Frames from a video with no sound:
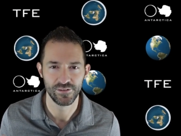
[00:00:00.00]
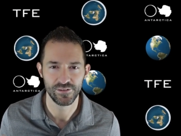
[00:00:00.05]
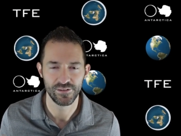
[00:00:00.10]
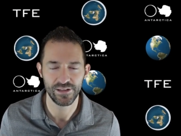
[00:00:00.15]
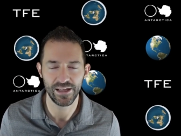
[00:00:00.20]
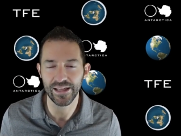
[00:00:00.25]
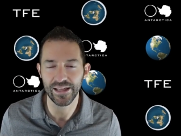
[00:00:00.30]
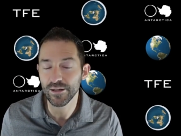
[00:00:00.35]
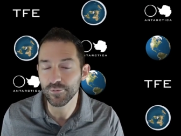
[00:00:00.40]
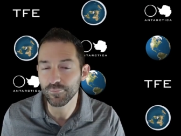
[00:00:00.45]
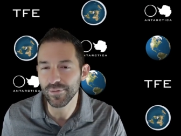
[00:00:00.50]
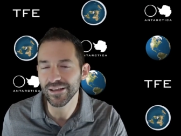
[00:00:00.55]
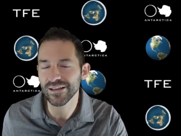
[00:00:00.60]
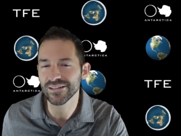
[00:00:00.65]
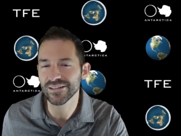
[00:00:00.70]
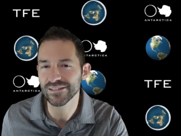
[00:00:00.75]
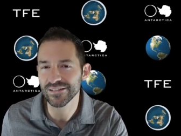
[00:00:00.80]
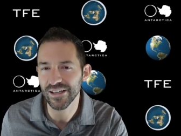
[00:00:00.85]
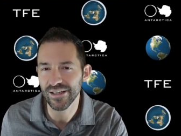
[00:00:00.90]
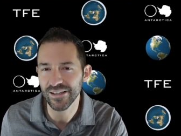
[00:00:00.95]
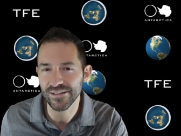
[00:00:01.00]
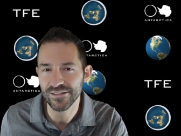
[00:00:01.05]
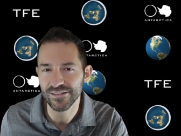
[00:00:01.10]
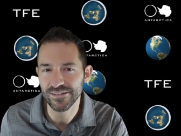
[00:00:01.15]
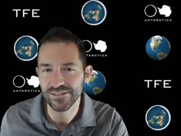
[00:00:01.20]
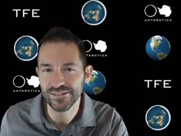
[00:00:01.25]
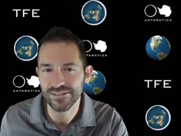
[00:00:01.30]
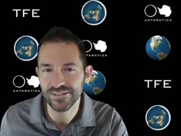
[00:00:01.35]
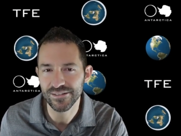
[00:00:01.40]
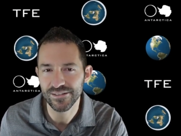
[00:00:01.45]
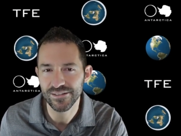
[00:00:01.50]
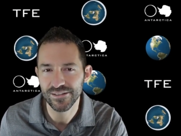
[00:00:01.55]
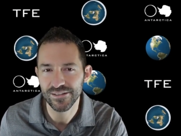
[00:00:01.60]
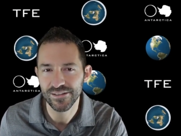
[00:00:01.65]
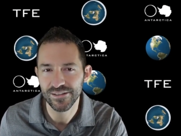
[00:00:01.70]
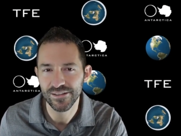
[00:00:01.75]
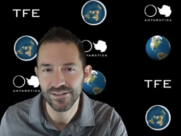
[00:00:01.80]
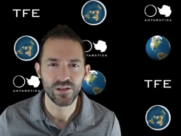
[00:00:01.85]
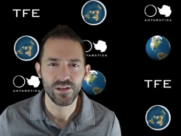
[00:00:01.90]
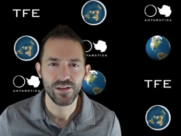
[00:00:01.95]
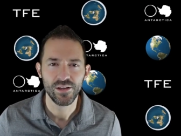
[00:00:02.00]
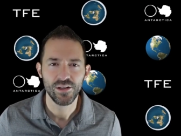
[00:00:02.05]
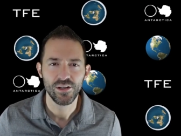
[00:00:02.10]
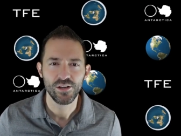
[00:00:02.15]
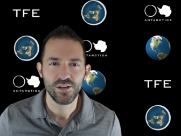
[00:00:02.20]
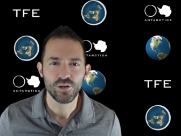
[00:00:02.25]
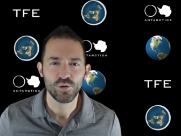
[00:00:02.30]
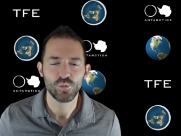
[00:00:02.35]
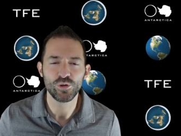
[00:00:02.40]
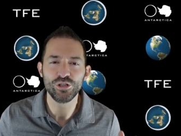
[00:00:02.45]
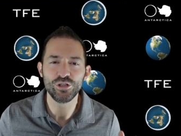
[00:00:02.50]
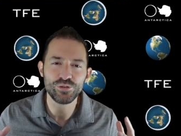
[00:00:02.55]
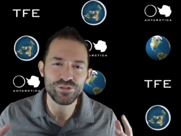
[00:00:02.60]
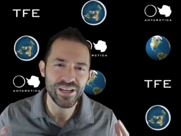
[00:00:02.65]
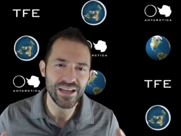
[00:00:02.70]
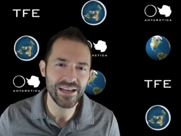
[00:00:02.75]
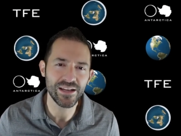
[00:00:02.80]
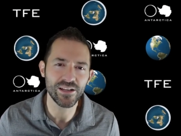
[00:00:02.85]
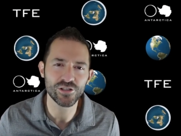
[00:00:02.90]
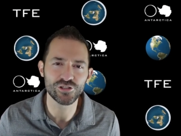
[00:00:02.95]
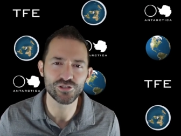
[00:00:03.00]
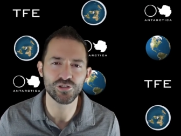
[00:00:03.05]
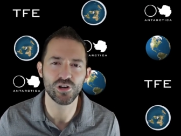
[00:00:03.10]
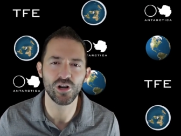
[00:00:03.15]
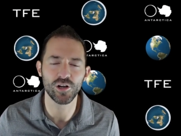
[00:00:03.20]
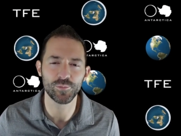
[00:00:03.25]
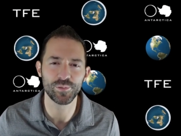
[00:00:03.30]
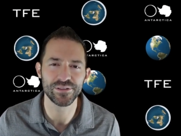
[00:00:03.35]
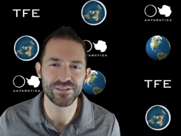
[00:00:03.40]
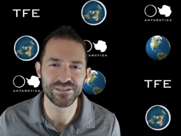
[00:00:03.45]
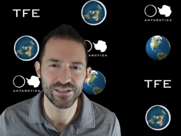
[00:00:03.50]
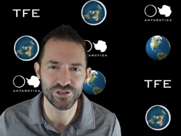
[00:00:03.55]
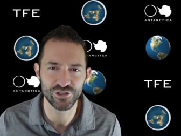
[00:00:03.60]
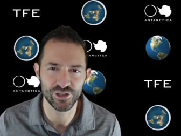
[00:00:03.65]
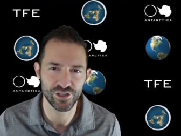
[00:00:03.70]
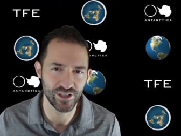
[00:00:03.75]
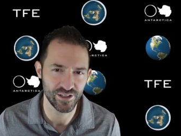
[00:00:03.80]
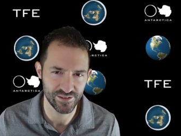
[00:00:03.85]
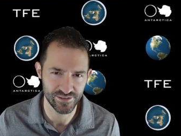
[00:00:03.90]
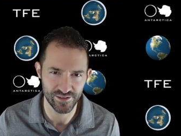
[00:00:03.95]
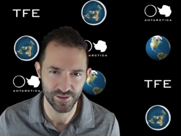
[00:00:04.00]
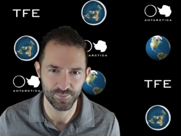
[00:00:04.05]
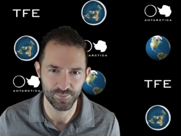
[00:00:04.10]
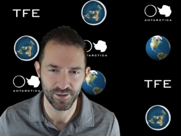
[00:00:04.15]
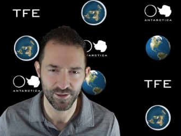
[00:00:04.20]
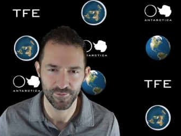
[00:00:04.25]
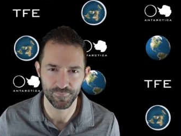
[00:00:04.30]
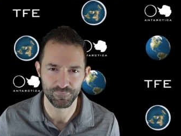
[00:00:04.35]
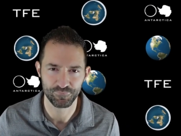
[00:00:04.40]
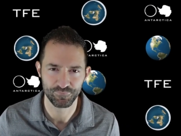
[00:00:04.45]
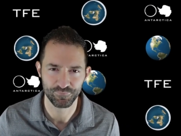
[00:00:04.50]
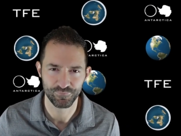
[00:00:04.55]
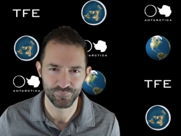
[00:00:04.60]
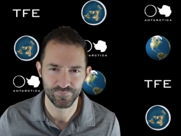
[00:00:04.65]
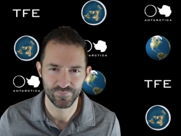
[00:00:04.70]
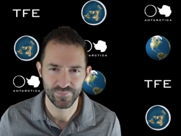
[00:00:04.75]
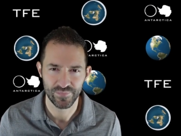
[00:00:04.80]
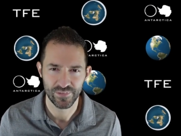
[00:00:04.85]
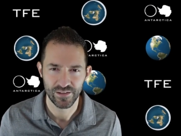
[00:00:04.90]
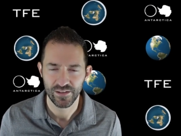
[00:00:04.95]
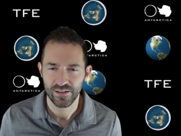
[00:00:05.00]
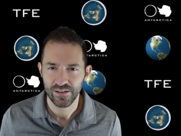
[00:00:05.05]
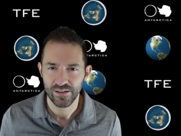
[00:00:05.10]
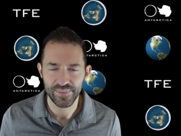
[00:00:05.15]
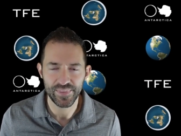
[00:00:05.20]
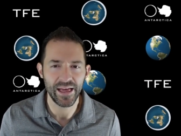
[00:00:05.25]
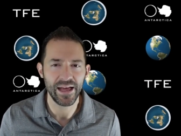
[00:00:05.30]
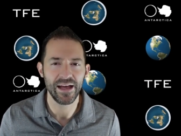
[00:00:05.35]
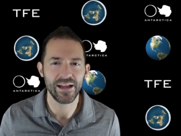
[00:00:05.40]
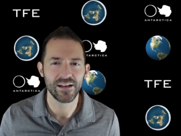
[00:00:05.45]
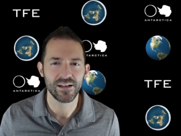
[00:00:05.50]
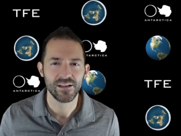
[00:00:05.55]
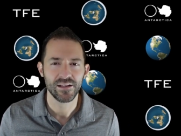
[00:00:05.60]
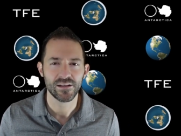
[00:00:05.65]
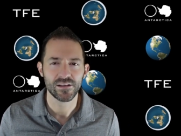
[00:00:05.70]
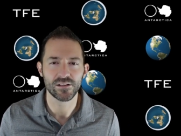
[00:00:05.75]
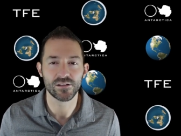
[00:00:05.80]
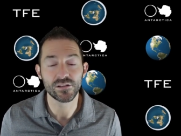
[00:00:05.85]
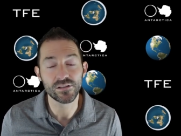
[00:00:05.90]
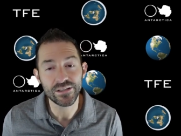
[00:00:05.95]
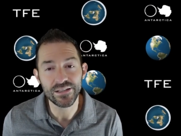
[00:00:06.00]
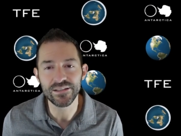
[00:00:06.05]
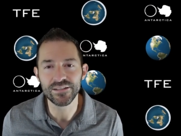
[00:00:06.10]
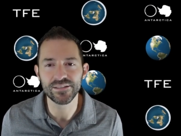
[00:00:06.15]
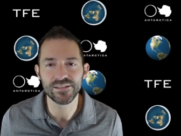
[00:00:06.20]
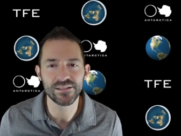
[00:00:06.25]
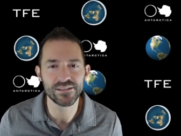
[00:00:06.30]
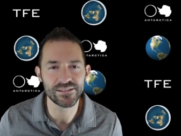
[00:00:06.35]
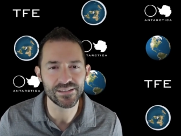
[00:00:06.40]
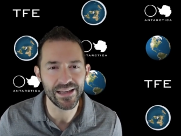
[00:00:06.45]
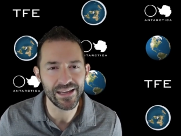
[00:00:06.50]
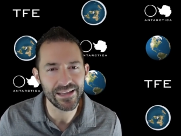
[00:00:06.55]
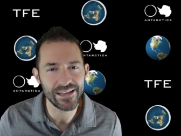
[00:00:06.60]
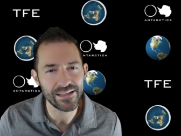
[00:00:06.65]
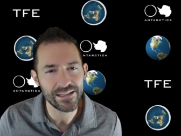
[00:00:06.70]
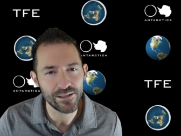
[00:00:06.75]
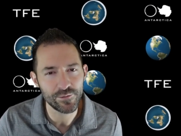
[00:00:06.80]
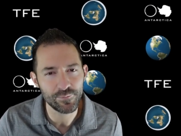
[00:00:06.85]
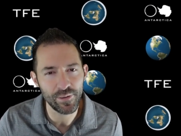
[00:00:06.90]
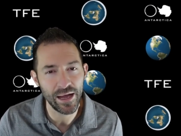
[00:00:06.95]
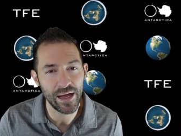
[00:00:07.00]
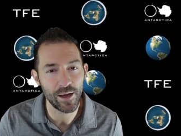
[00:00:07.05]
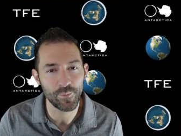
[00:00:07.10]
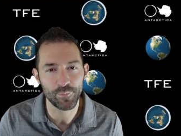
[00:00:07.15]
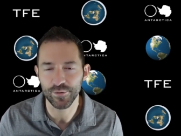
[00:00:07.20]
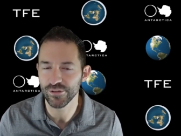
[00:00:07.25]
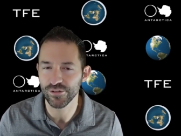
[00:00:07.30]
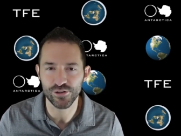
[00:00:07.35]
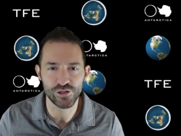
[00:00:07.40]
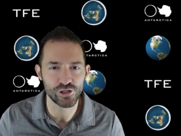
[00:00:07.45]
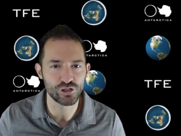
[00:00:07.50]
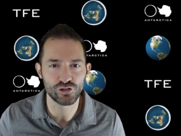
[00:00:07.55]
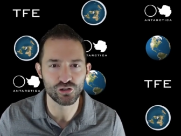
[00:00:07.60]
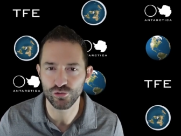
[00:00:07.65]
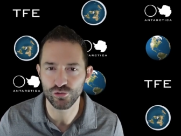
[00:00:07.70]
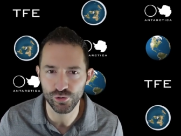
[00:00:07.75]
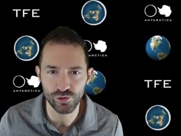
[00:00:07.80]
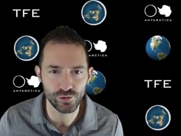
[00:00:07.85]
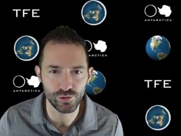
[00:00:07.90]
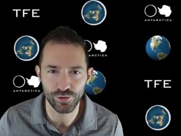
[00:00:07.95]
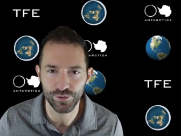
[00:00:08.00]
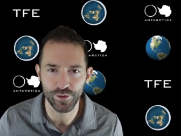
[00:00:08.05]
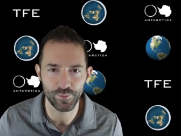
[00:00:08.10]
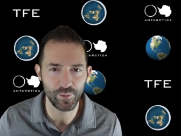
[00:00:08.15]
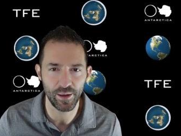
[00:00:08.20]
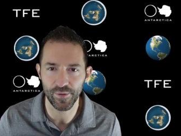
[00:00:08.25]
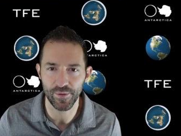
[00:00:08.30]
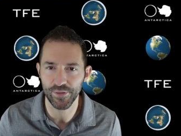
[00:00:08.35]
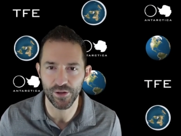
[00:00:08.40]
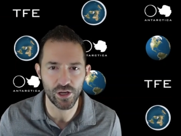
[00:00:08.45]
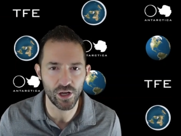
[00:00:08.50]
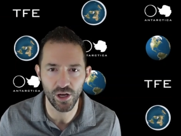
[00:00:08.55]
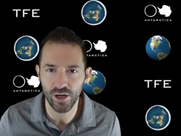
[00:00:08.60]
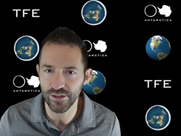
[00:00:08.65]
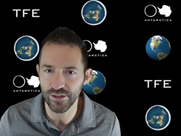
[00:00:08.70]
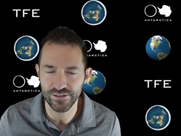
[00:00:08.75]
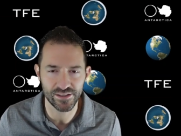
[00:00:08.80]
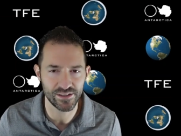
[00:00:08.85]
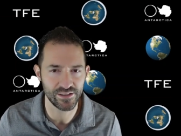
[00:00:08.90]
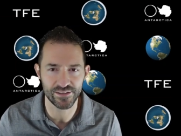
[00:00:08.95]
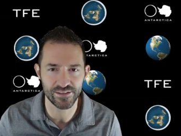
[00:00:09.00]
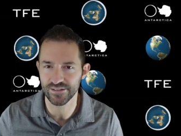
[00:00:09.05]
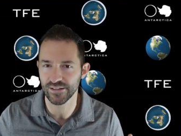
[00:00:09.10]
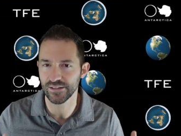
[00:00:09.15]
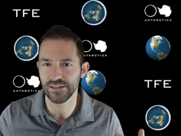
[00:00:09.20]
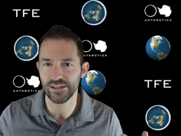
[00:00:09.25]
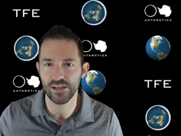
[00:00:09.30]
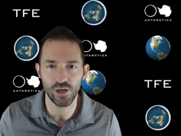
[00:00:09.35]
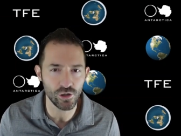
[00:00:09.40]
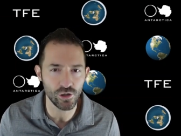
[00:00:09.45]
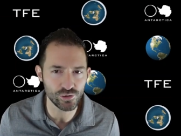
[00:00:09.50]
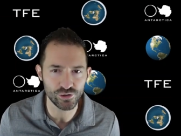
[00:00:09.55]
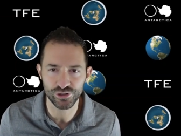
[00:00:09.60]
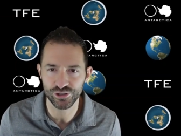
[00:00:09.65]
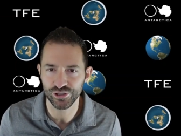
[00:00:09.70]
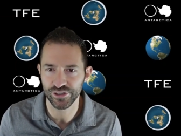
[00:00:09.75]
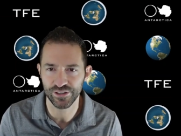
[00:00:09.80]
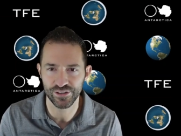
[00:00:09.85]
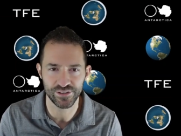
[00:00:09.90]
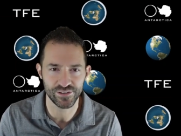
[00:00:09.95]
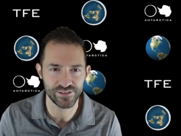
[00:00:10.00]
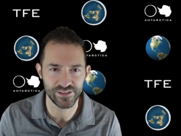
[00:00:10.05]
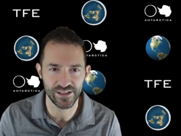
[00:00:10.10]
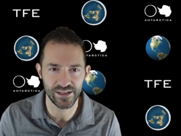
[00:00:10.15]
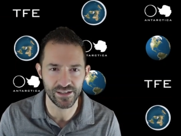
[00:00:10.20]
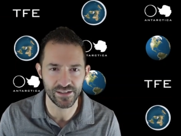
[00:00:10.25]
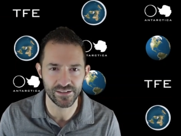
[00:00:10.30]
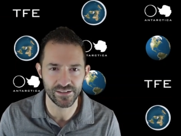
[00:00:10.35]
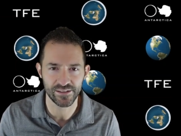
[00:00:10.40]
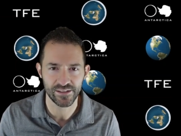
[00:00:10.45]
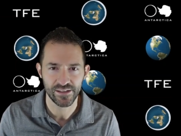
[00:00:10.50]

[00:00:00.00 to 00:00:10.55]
And it makes sense. When you take a strong position on something, that Gleason's AE map is the truth about the continents and the oceans, and